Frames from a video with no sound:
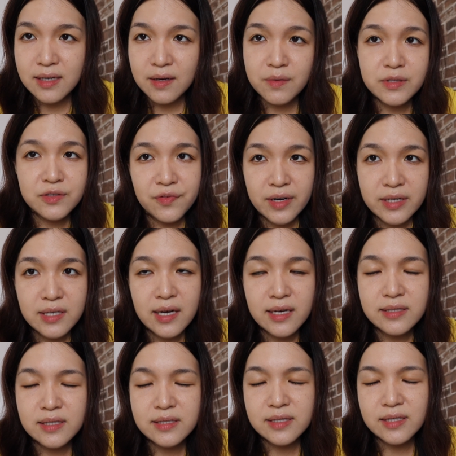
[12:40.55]
I was very
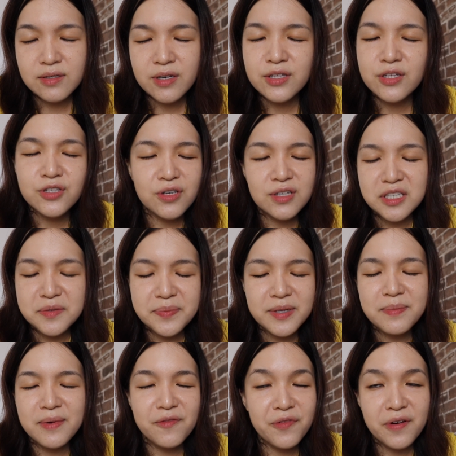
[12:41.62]
tired that day. Okay, not a little
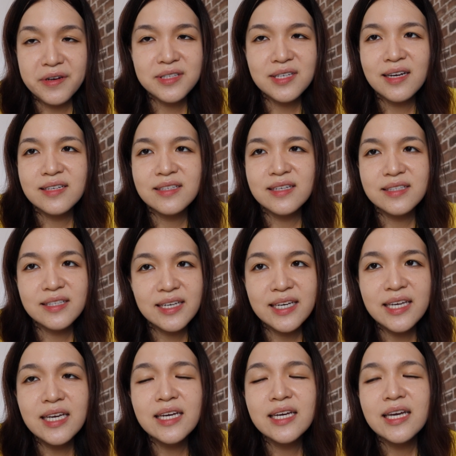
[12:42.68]
bit, but very tired that
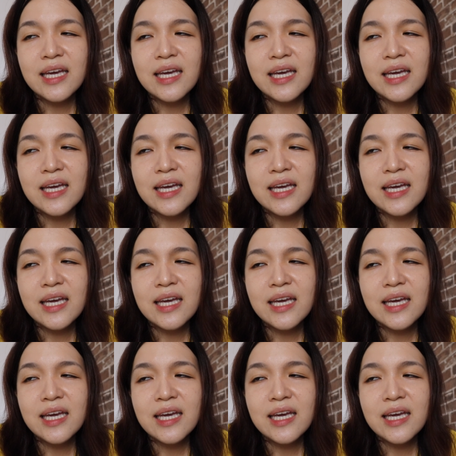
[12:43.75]
day.